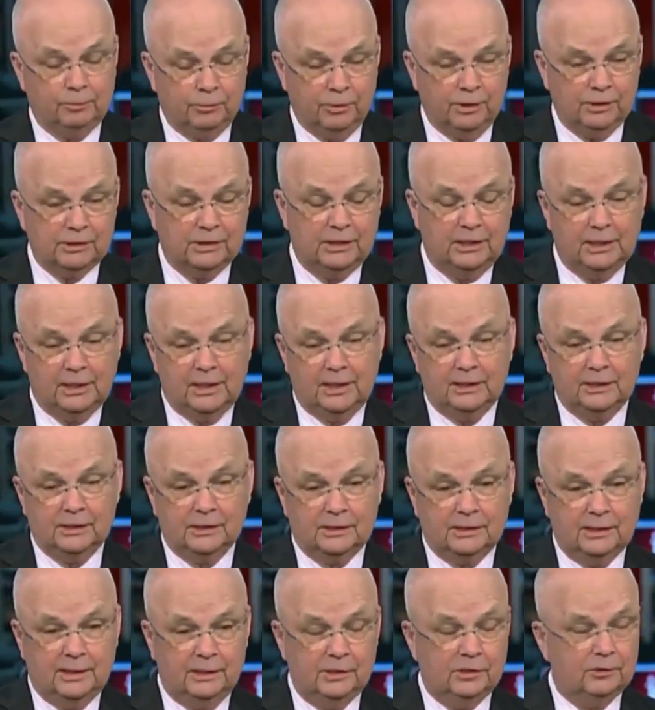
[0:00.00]
The President of the
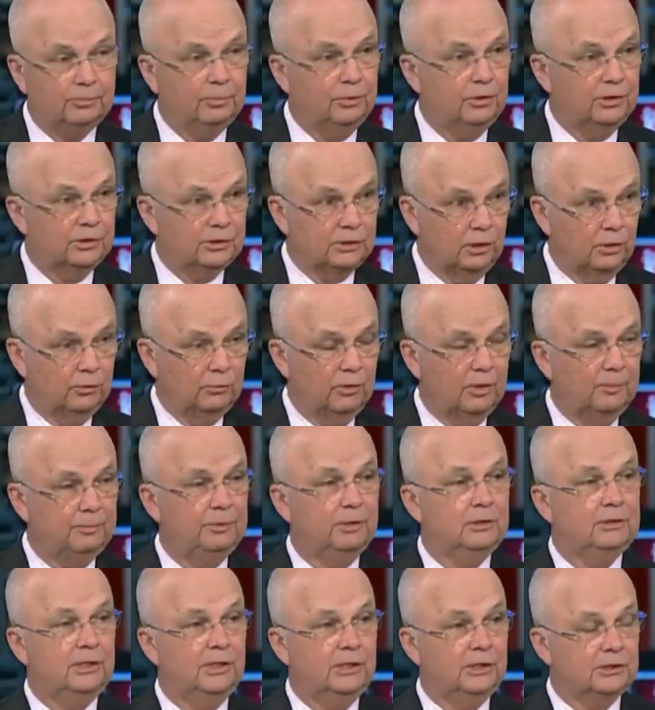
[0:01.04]
United States put his
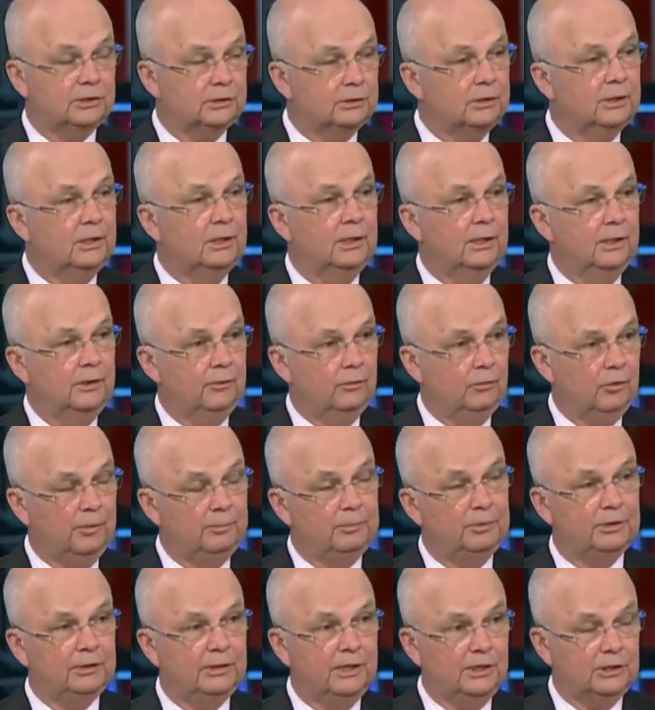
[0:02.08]
own reputation,
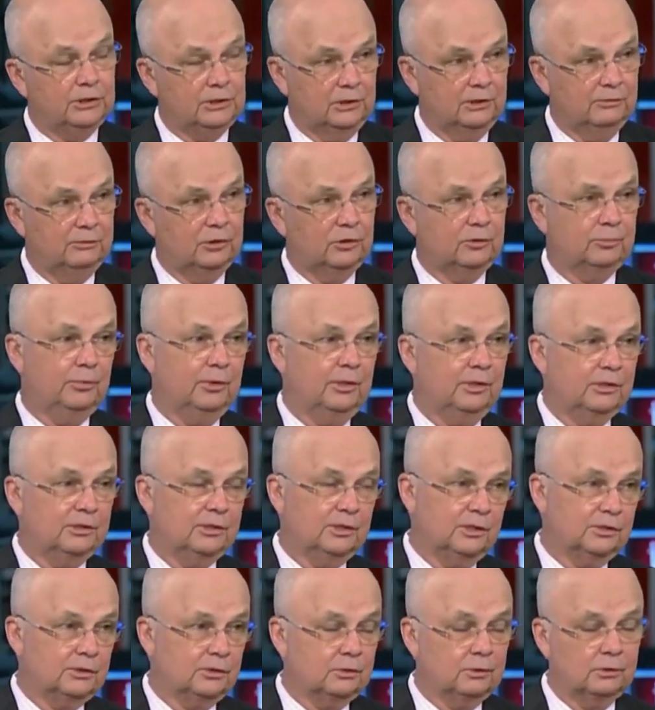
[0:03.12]
the reputation of his
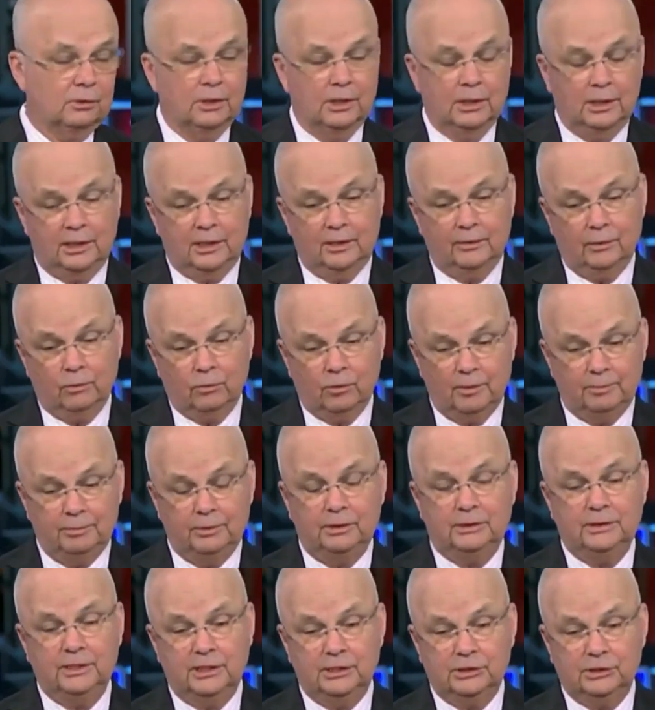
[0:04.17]
predecessor, and
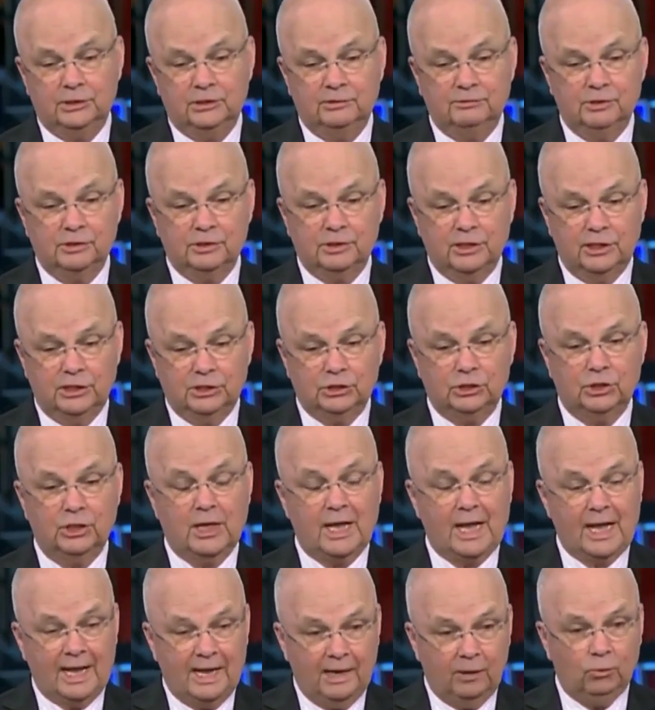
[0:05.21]
the reputation of his
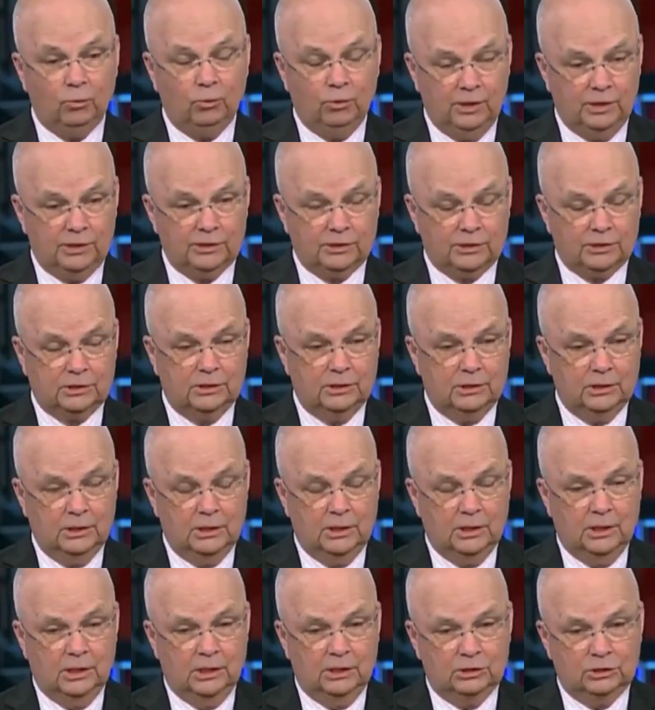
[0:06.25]
nation at risk
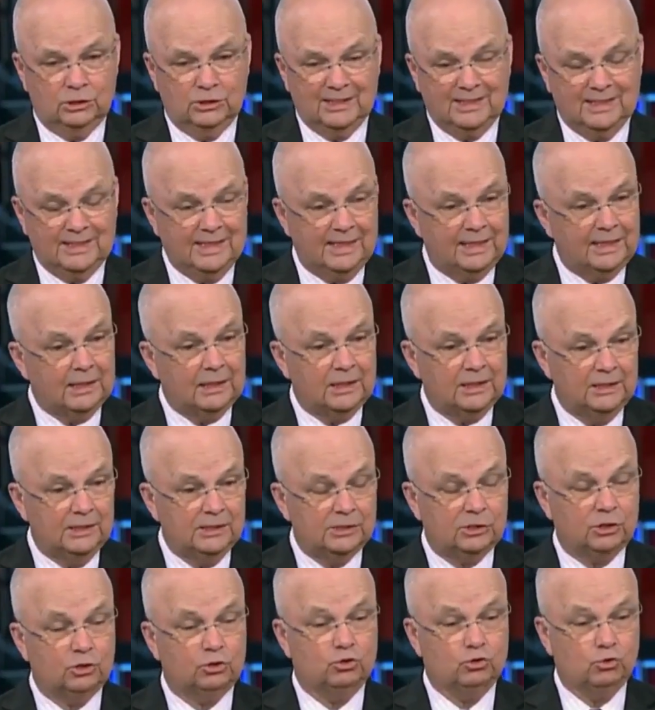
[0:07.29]
to get
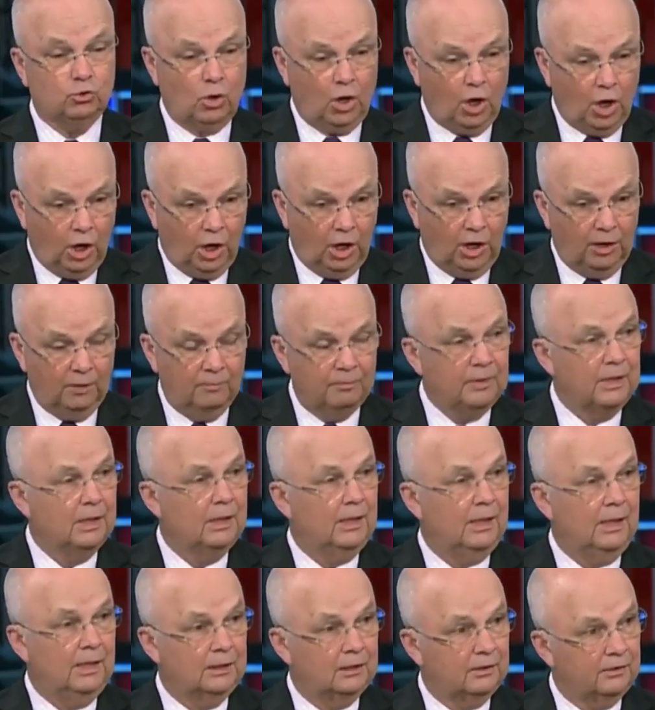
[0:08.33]
at least a draw
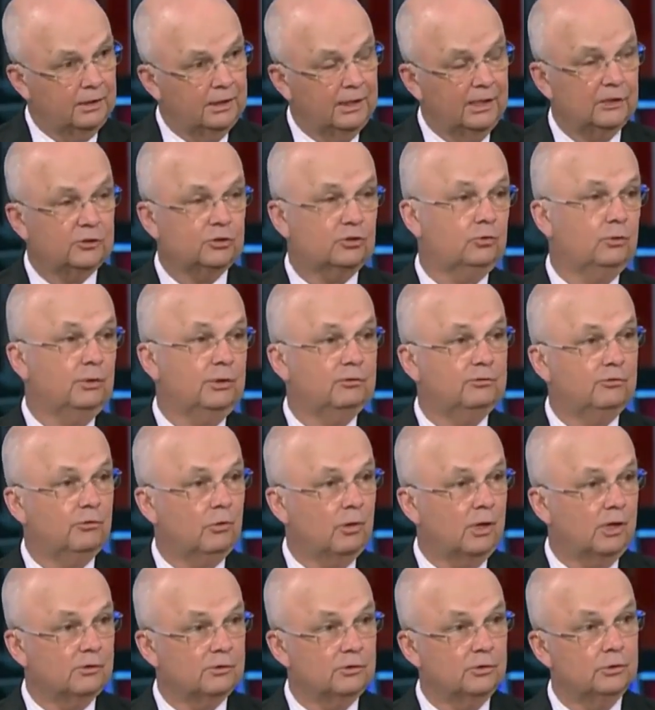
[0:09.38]
out of the next
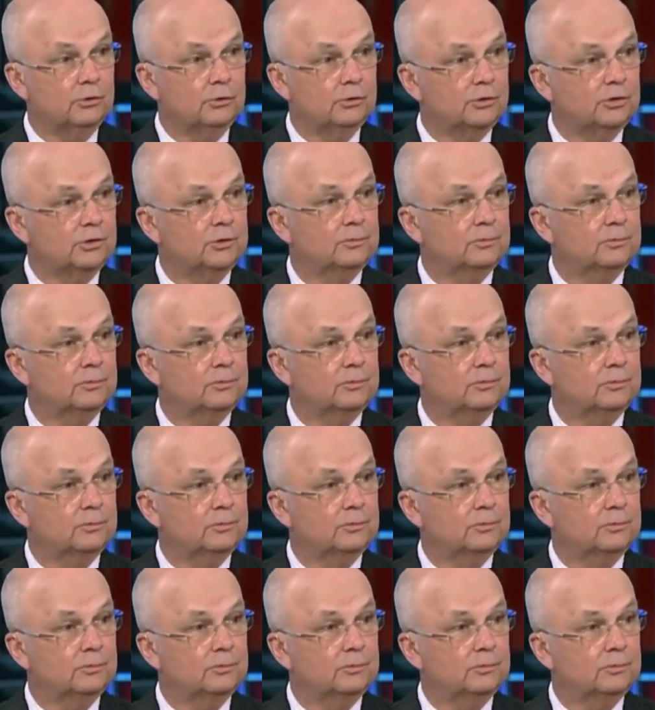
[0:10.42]
24 hours of